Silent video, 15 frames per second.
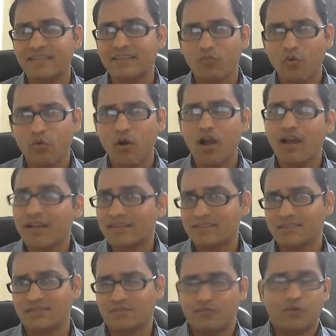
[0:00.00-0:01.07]
They
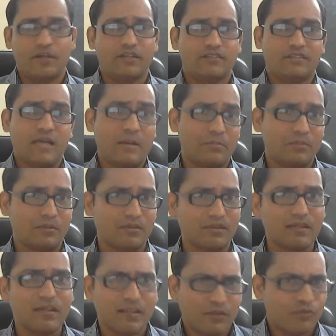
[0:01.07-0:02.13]
want, for example,
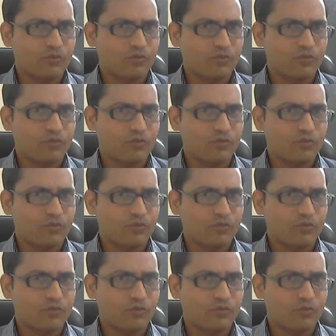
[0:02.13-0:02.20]
they want